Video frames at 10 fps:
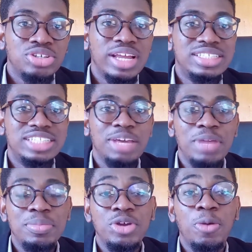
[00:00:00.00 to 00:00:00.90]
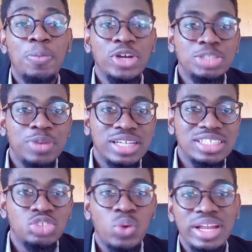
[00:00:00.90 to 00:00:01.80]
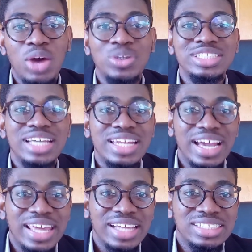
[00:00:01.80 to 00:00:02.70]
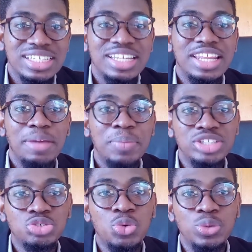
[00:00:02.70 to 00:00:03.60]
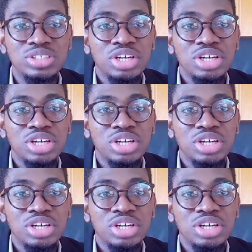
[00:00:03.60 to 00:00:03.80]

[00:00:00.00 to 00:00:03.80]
So let's say maybe your prospect is one that wants to get their kids in their best schools.